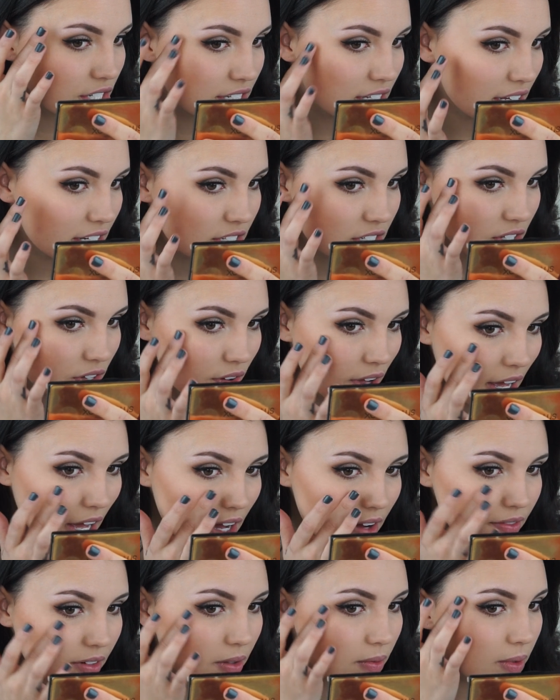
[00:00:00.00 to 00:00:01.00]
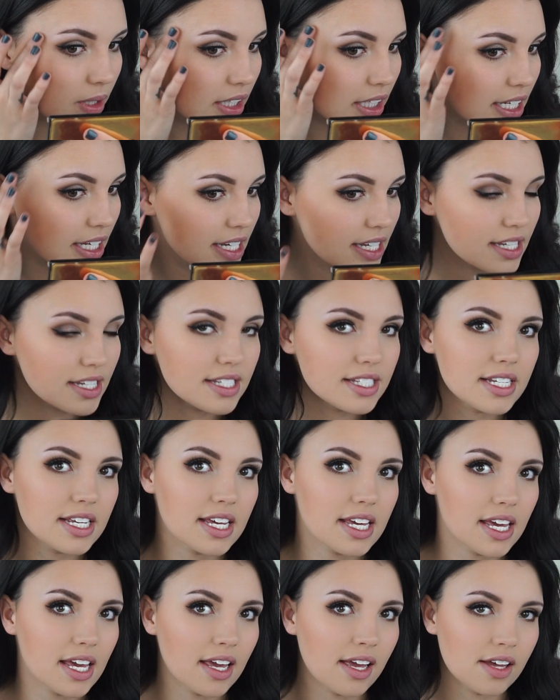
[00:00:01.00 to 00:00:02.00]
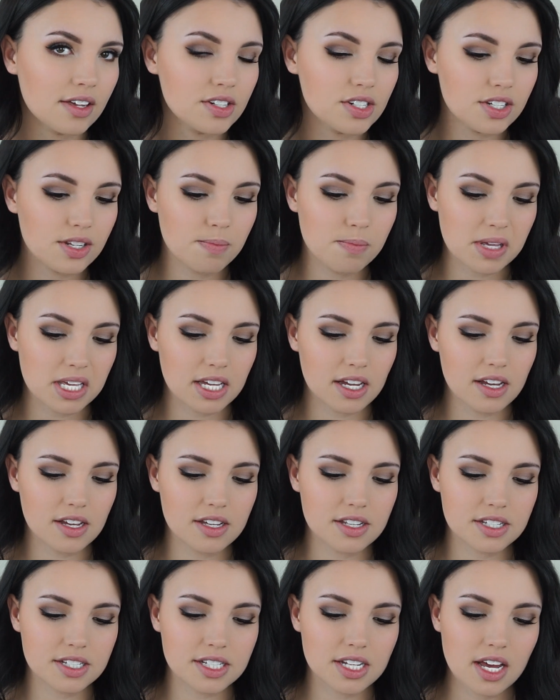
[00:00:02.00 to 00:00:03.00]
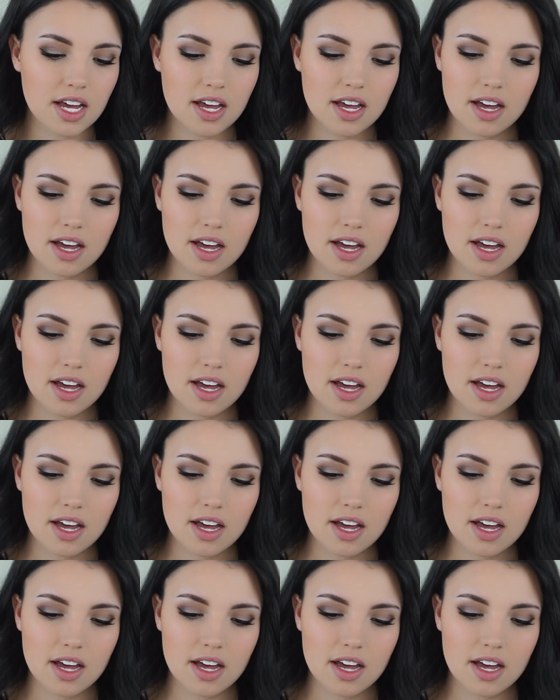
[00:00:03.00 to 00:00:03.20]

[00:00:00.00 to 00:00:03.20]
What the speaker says: just lets you have a really easy hand because